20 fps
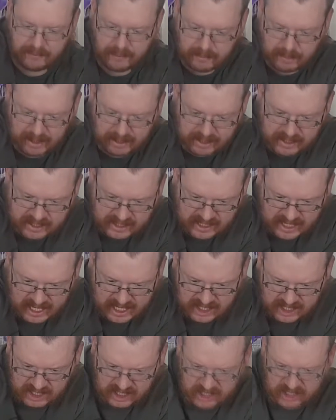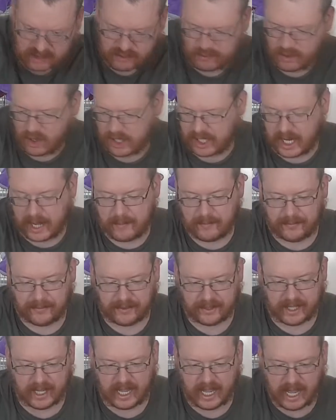bit, because occasionally just running it,
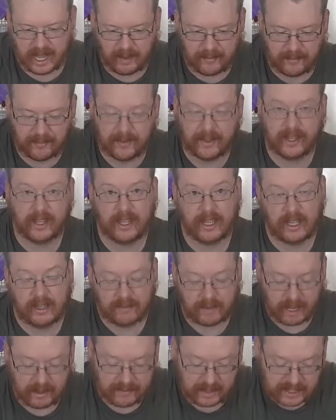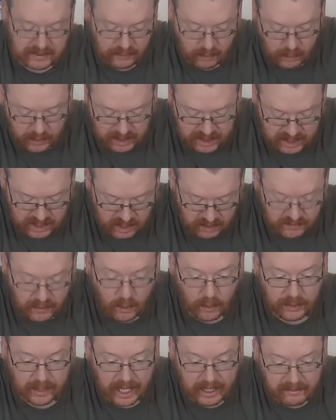if I fast forward and so
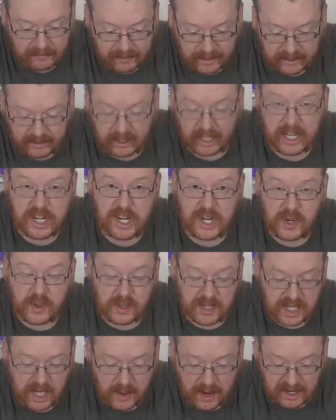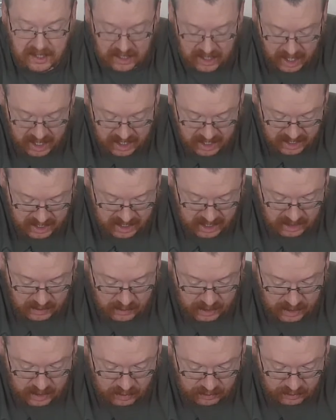forth, can fix issues. So I'm going to
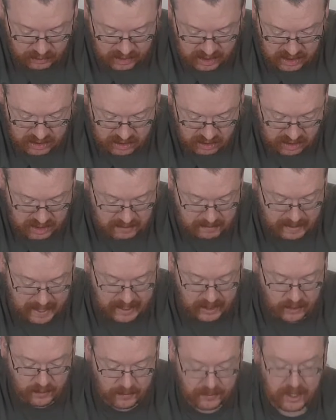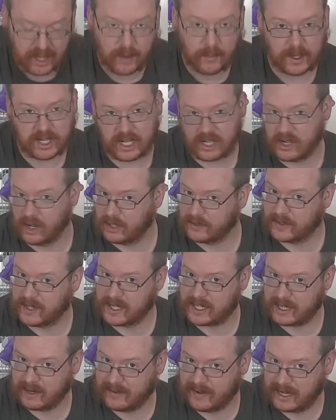quickly look through the instruction manual, which is not the first
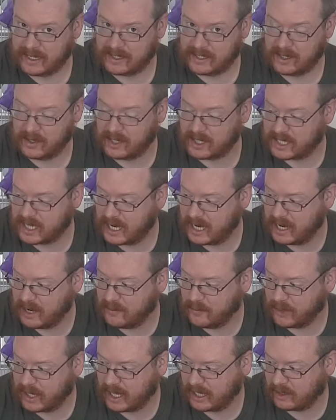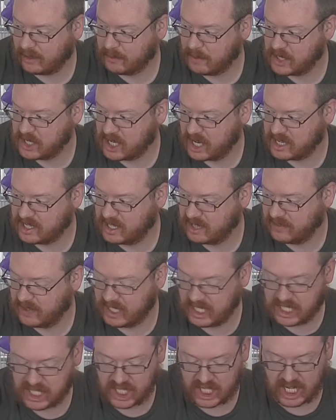time I've had to do this. When I got my
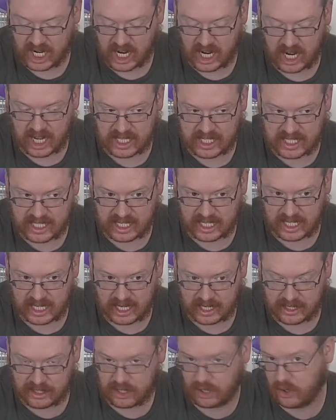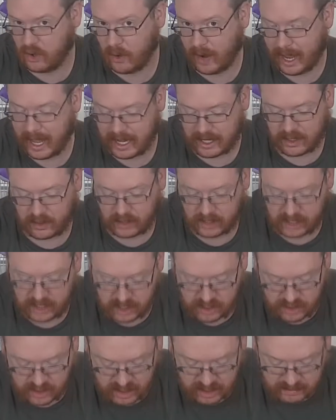JCB GRC2, I had to look in the
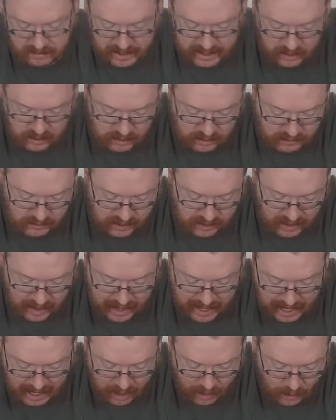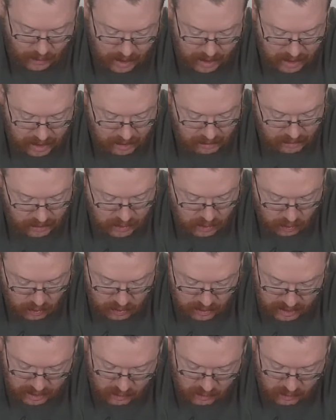instruction manual to figure out how recording